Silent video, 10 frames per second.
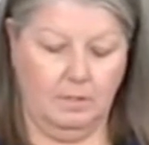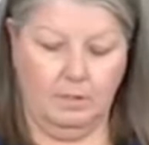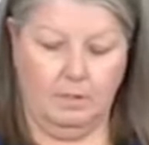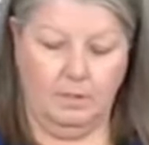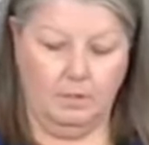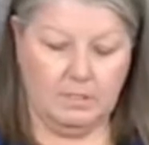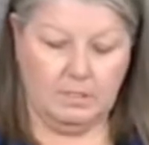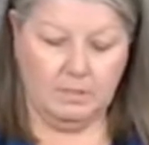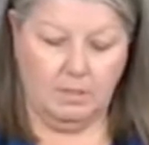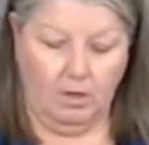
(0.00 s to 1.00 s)
you know, as
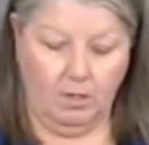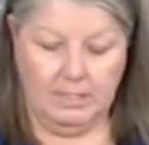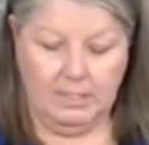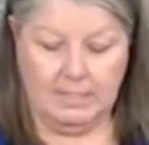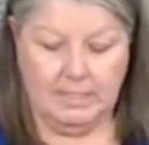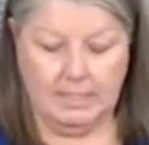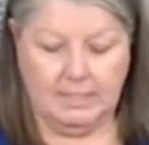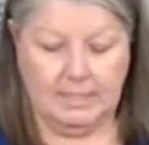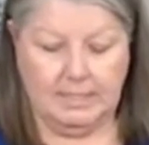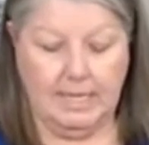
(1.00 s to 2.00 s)
hard as it is
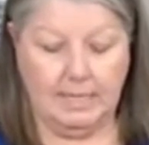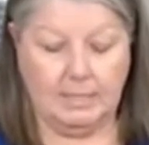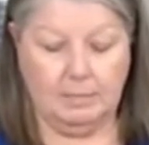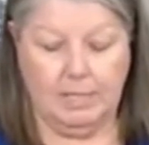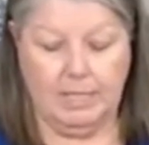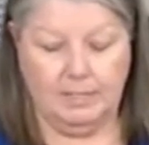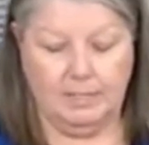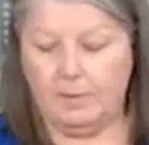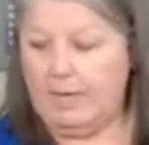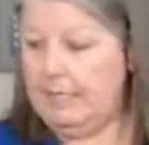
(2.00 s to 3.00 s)
to get supplies
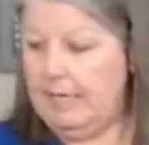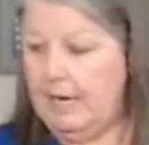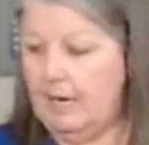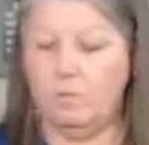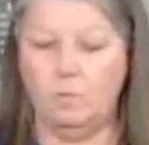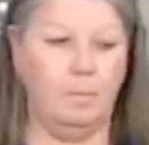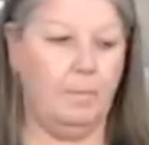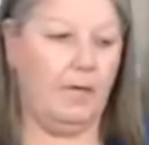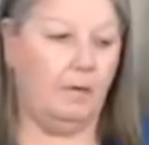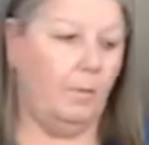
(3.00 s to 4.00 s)
right now, what
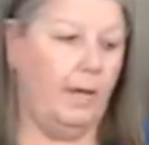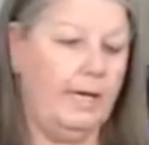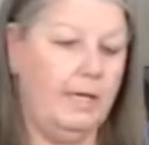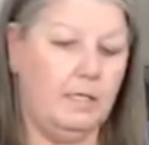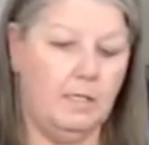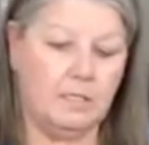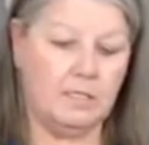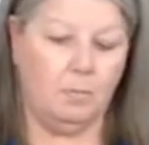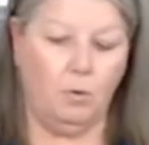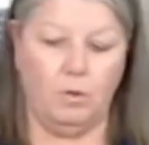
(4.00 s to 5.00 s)
better way to
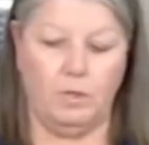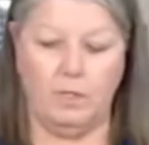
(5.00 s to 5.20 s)
support